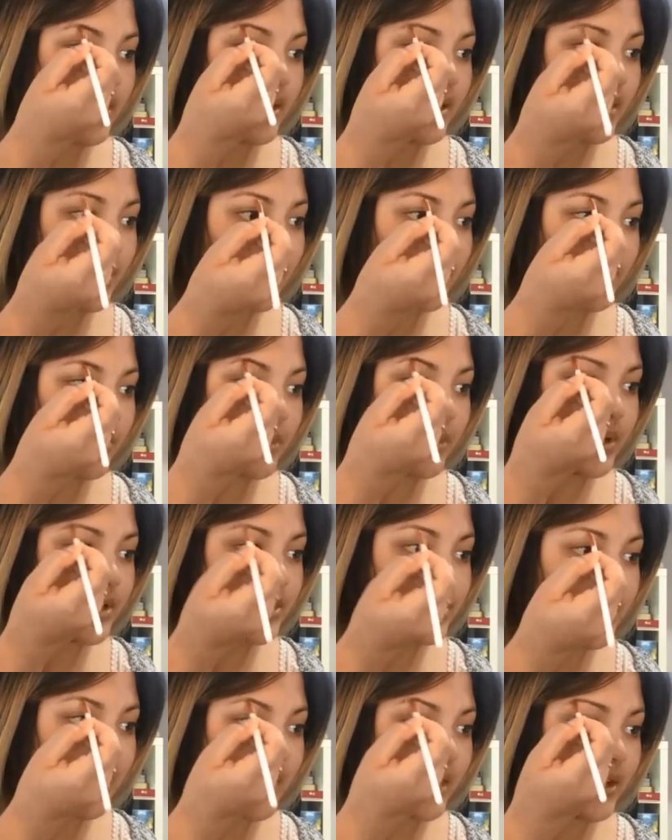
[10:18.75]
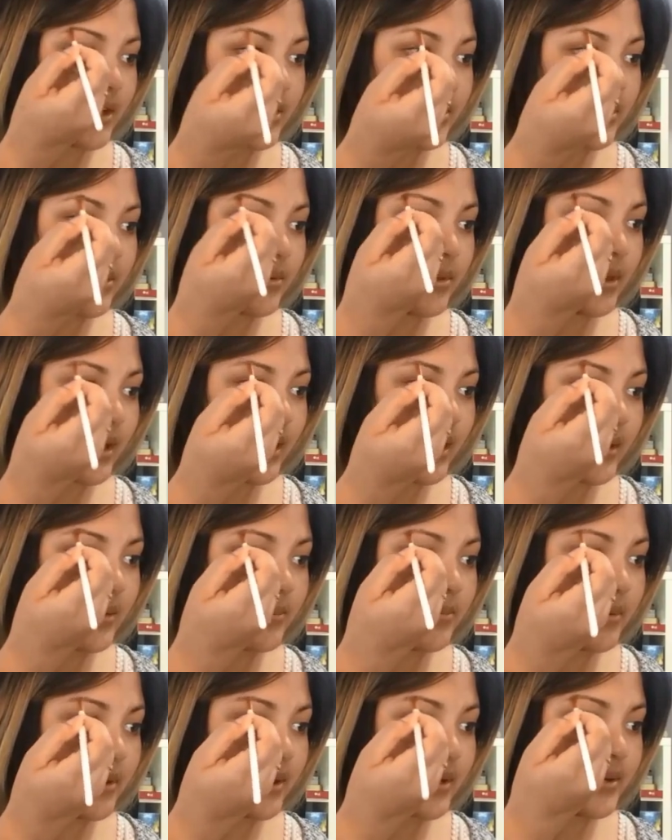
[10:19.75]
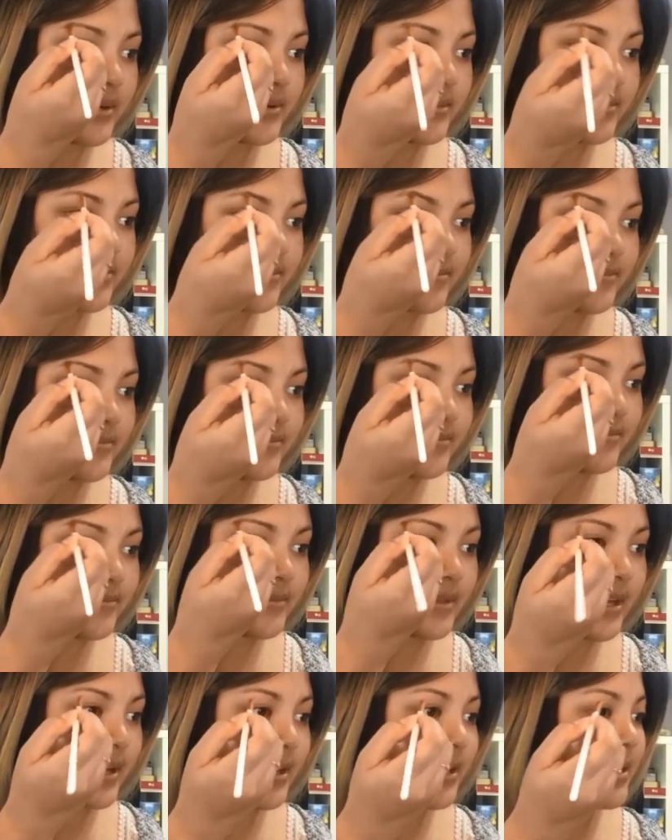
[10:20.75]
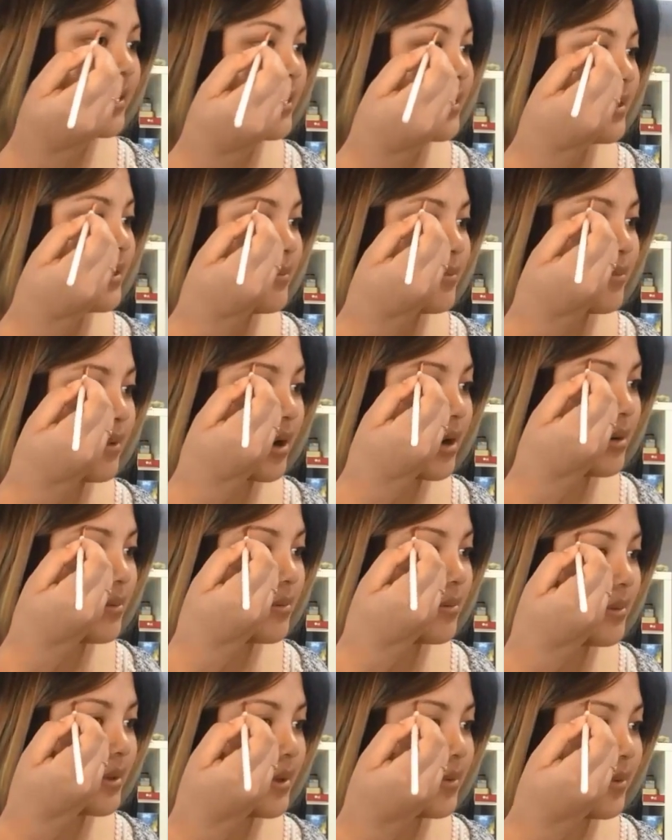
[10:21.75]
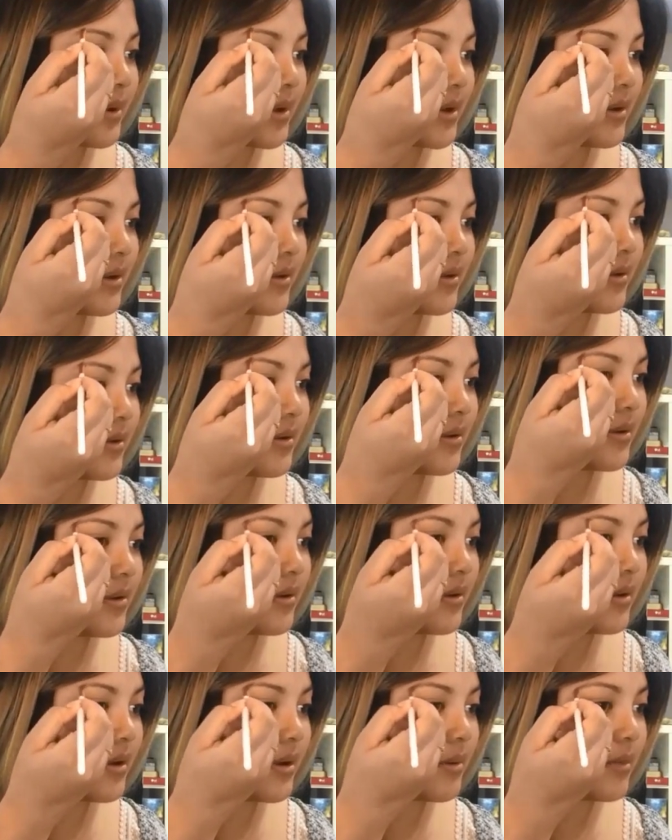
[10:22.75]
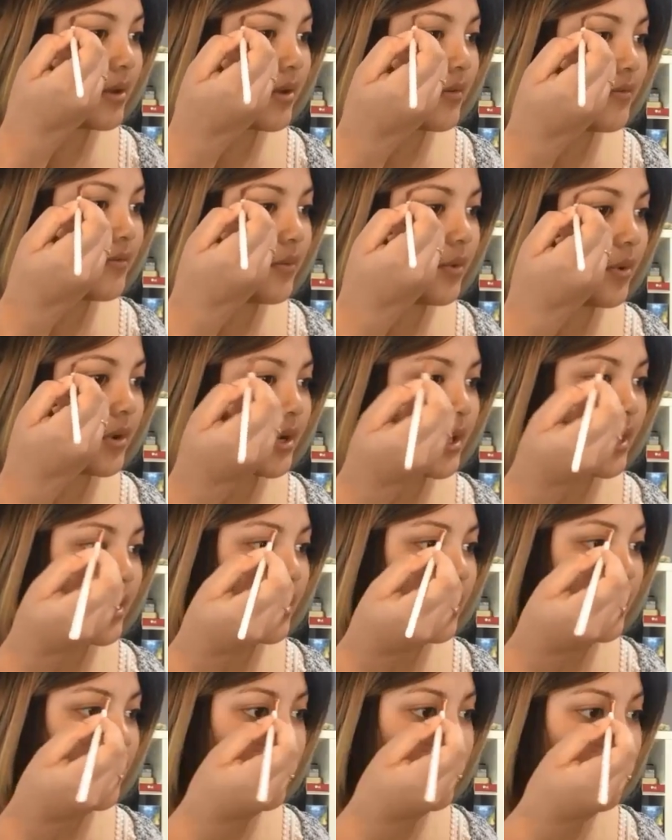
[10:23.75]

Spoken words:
And I wish I could do that, but probably when I'm like 40.